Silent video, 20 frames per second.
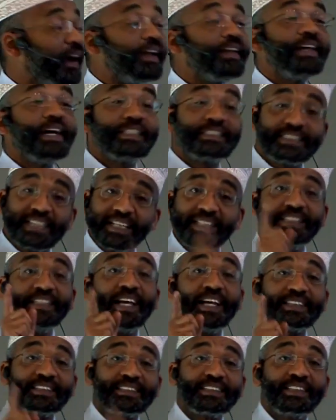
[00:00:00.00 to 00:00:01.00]
And I said,
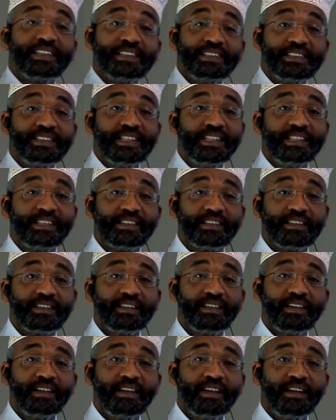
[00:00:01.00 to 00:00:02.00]
yes, indeed.
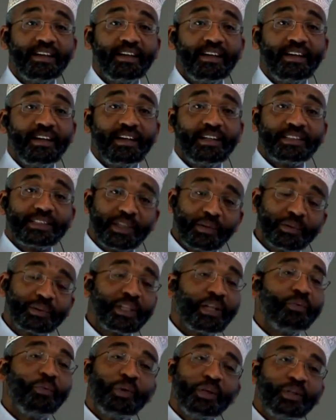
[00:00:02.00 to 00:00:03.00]
And she
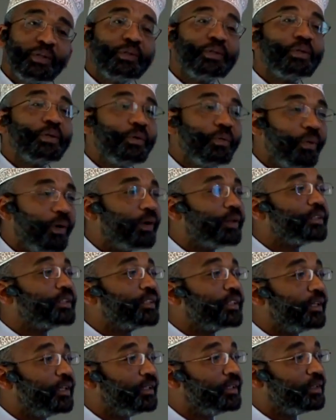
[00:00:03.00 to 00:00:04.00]
said, wouldn't you
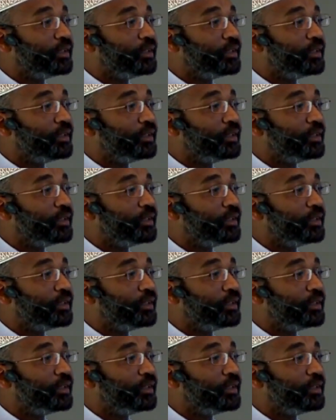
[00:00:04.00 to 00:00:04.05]
want,